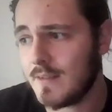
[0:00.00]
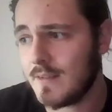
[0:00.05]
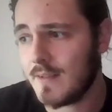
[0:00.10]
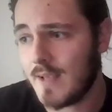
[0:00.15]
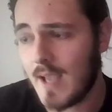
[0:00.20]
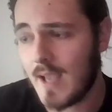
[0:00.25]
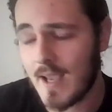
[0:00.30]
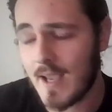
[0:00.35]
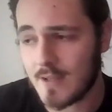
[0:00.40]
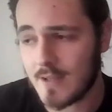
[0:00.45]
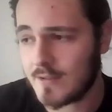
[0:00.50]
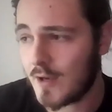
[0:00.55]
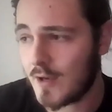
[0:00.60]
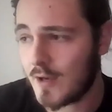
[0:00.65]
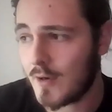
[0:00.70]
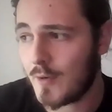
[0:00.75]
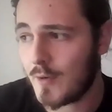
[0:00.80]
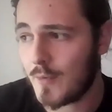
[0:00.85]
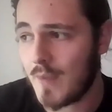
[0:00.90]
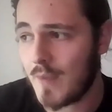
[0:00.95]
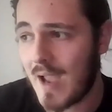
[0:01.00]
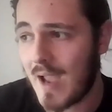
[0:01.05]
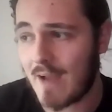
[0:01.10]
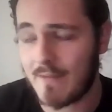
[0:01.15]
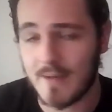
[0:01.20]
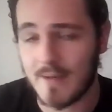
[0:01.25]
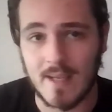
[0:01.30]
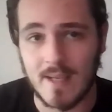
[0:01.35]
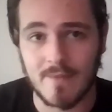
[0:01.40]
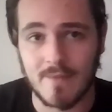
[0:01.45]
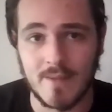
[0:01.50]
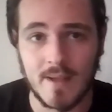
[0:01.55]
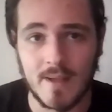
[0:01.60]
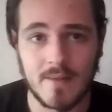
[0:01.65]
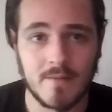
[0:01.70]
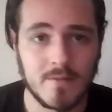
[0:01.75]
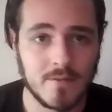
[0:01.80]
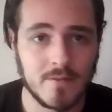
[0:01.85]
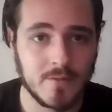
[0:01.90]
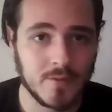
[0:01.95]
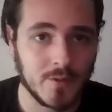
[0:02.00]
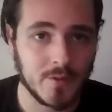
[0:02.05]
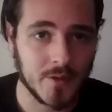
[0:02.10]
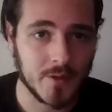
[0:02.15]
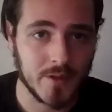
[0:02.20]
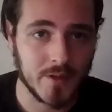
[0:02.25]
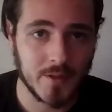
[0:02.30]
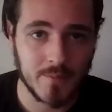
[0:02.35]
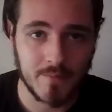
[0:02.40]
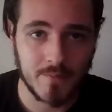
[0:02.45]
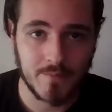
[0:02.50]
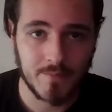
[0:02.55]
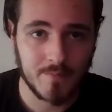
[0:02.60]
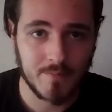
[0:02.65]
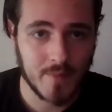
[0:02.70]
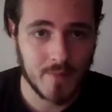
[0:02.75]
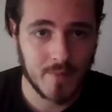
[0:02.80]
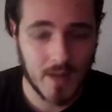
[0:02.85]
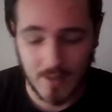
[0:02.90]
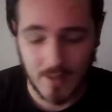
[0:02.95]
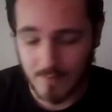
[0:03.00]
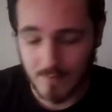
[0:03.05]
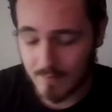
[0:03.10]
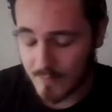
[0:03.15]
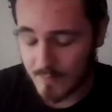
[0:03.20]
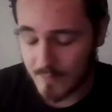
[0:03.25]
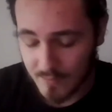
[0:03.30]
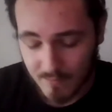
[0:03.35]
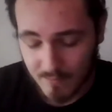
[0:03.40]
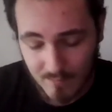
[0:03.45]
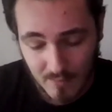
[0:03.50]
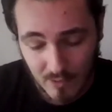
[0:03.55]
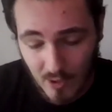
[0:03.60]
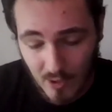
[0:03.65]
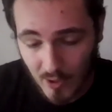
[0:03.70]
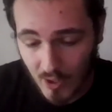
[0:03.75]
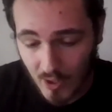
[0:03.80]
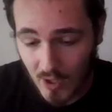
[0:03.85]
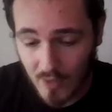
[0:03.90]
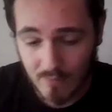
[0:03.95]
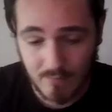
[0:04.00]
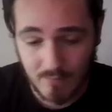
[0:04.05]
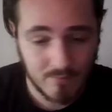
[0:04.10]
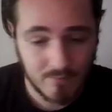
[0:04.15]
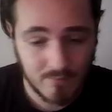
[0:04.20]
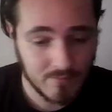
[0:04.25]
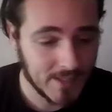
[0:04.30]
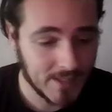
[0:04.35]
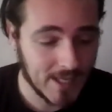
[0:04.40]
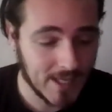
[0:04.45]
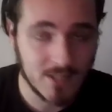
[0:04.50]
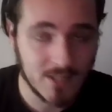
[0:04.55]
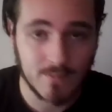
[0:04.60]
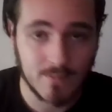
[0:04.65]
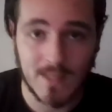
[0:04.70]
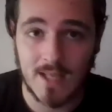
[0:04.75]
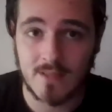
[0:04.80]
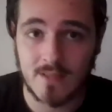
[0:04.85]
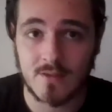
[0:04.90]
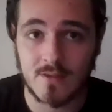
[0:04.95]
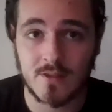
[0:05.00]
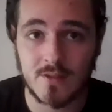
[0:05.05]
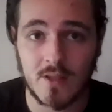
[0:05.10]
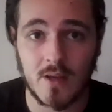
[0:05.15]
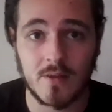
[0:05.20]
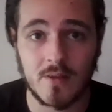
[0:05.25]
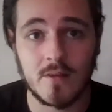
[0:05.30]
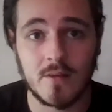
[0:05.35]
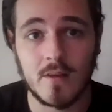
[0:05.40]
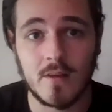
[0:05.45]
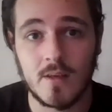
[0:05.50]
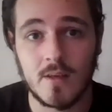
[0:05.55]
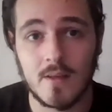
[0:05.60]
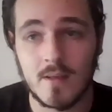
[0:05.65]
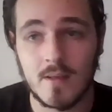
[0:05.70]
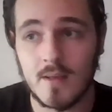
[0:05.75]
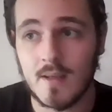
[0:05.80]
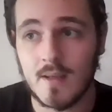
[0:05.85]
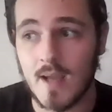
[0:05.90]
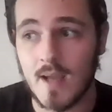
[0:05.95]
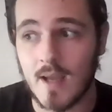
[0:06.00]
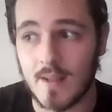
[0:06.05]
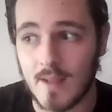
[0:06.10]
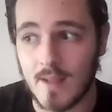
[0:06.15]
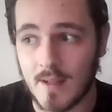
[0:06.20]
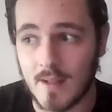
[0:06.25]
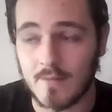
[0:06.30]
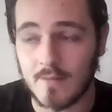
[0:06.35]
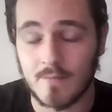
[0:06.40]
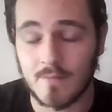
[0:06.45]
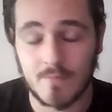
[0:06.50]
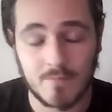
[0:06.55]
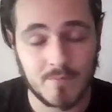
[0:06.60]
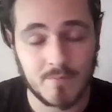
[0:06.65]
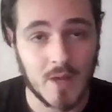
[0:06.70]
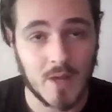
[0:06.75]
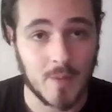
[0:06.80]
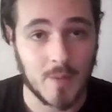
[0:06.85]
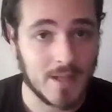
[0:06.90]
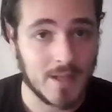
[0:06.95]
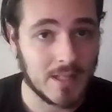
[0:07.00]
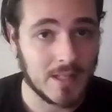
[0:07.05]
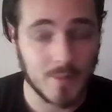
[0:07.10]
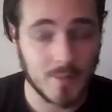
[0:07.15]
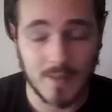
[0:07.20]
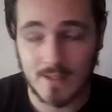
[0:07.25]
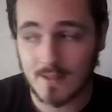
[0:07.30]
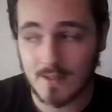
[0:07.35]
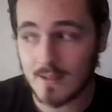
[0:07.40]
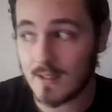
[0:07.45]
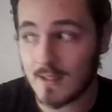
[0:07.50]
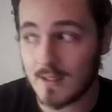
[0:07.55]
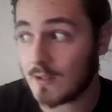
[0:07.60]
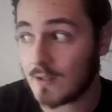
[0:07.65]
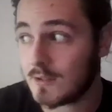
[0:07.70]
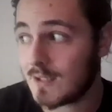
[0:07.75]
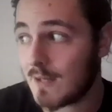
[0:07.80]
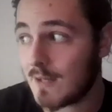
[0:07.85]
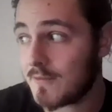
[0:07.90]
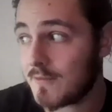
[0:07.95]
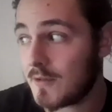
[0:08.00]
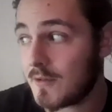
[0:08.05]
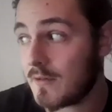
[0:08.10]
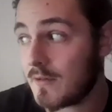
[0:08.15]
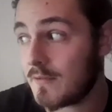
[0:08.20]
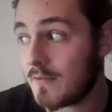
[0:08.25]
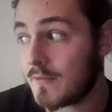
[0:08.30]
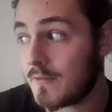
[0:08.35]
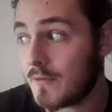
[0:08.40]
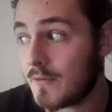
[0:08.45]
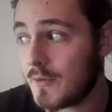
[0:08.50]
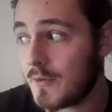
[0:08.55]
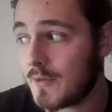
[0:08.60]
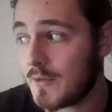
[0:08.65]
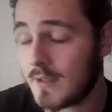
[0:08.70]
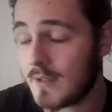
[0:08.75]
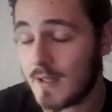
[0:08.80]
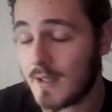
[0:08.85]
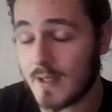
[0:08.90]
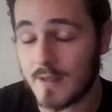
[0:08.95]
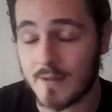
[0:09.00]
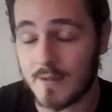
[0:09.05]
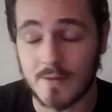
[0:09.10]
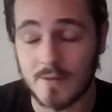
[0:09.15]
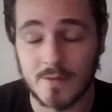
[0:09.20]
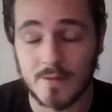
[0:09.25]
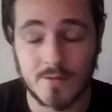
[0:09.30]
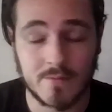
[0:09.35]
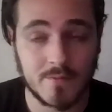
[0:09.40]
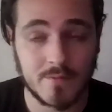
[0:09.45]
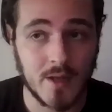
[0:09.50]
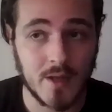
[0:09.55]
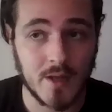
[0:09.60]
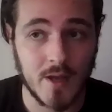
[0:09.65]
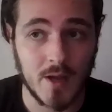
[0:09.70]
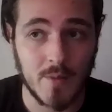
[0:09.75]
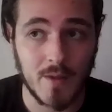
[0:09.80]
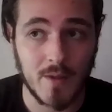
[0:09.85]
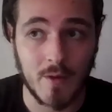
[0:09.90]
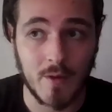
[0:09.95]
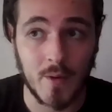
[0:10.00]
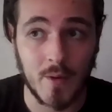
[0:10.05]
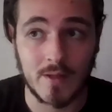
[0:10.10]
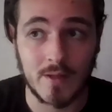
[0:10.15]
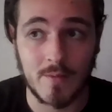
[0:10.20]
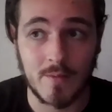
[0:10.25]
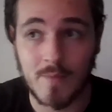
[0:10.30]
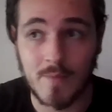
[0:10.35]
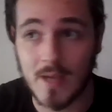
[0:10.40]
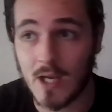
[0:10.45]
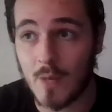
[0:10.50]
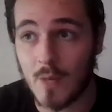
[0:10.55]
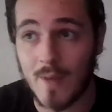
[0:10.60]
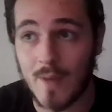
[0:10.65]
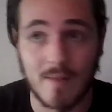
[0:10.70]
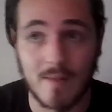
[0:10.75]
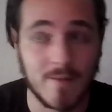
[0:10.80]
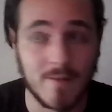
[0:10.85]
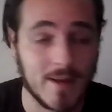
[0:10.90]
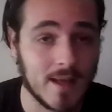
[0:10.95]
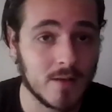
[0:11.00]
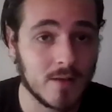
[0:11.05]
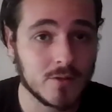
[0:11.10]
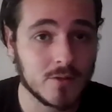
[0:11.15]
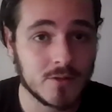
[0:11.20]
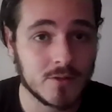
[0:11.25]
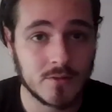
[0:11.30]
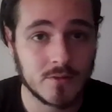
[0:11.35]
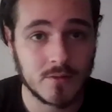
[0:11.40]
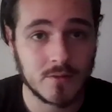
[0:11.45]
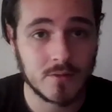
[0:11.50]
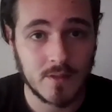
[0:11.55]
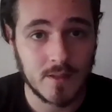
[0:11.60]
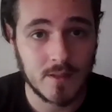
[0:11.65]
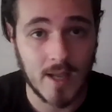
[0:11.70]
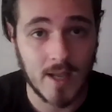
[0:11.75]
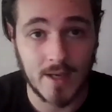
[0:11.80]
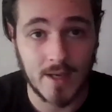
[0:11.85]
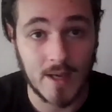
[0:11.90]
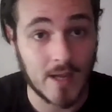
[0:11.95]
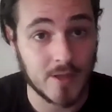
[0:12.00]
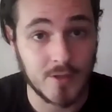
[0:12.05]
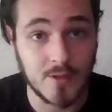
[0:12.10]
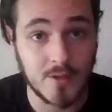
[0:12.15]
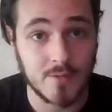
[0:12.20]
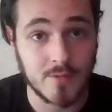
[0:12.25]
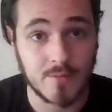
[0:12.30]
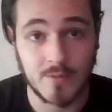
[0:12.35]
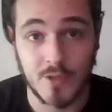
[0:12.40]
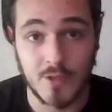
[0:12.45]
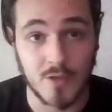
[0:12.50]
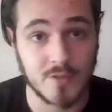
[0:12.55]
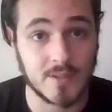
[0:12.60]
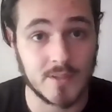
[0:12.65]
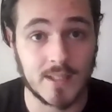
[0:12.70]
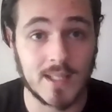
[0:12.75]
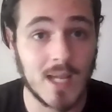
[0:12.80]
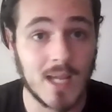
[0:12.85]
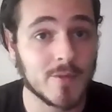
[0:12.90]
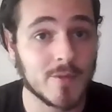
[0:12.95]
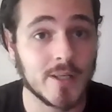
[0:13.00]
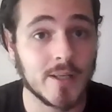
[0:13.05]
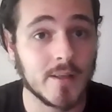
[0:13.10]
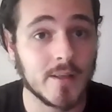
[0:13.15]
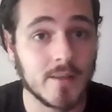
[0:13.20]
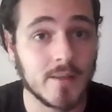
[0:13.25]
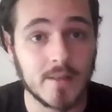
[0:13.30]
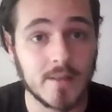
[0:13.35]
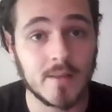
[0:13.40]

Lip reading: yeah, so every evening I just log on, get some lessons done, and then that'll be a little step forward. And if I wanted to pick up anything else, I could using the library.